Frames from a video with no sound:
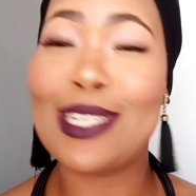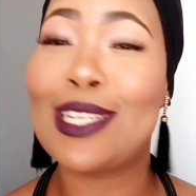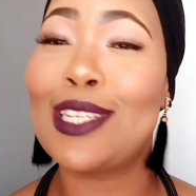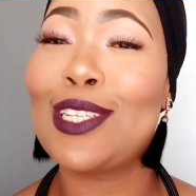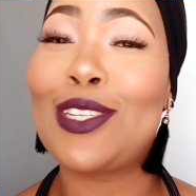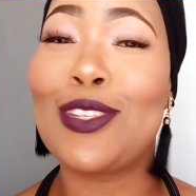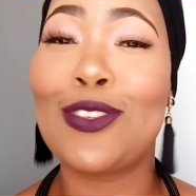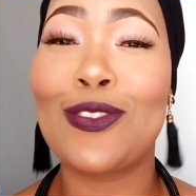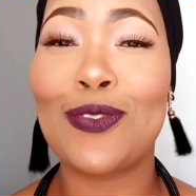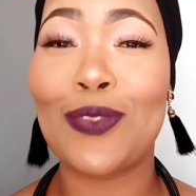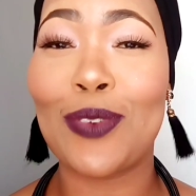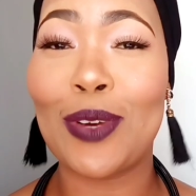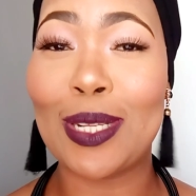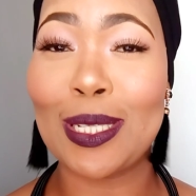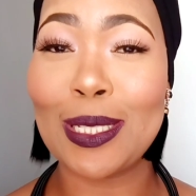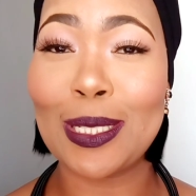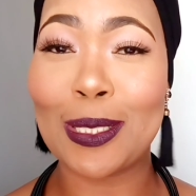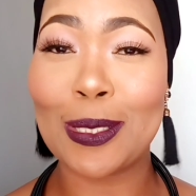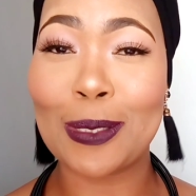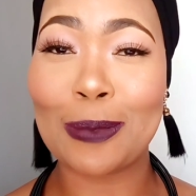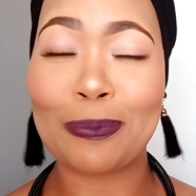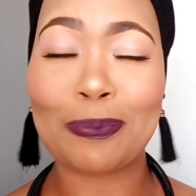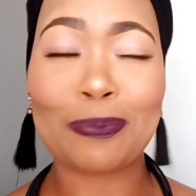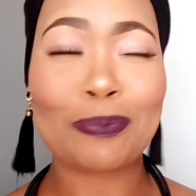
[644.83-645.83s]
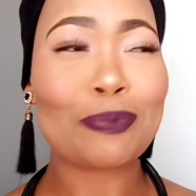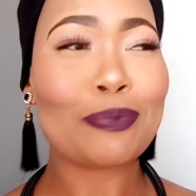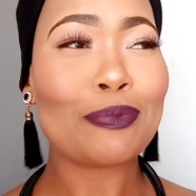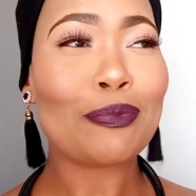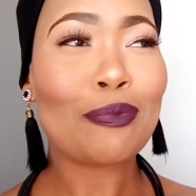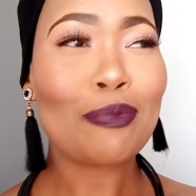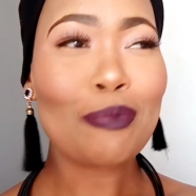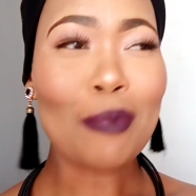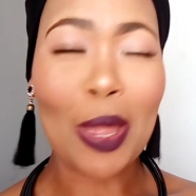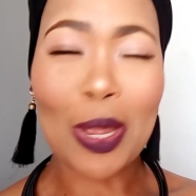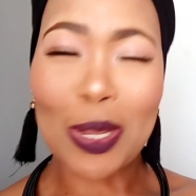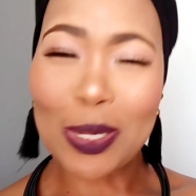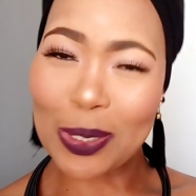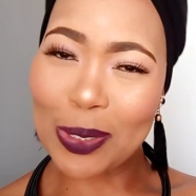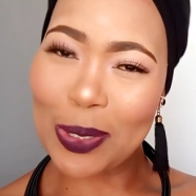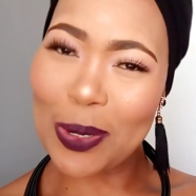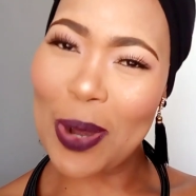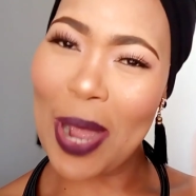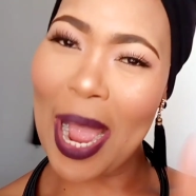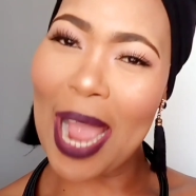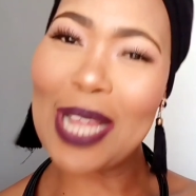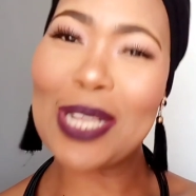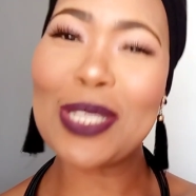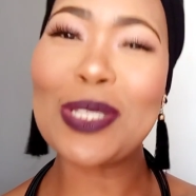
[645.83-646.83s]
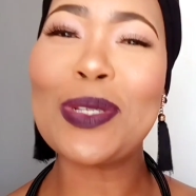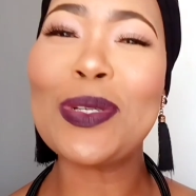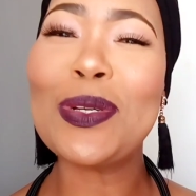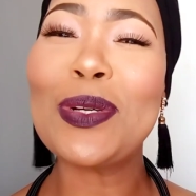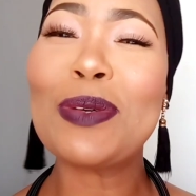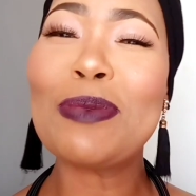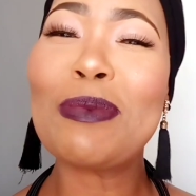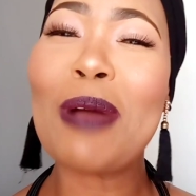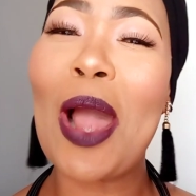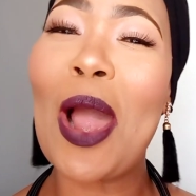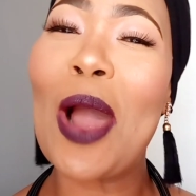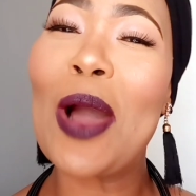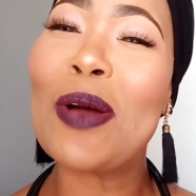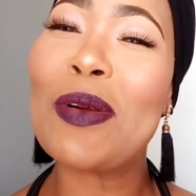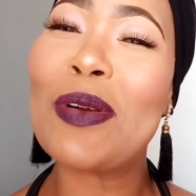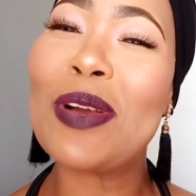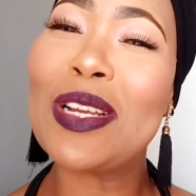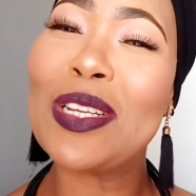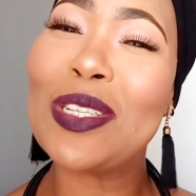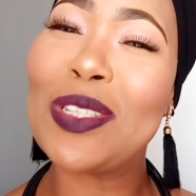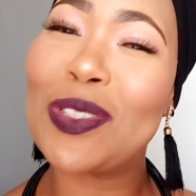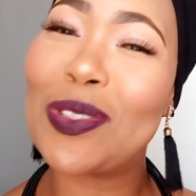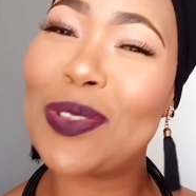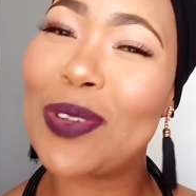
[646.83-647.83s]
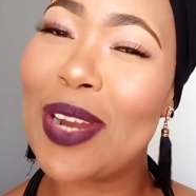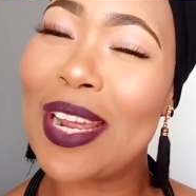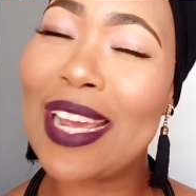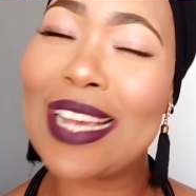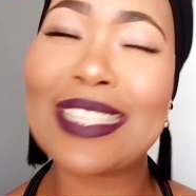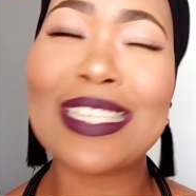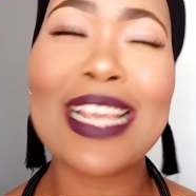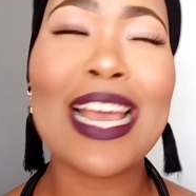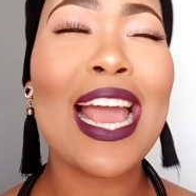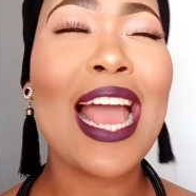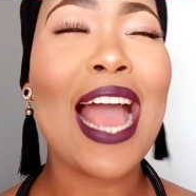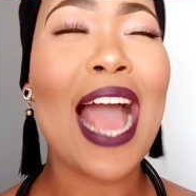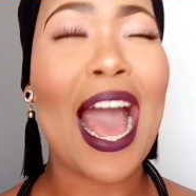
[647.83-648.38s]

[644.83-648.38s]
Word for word: the difference. So I took my orange dress.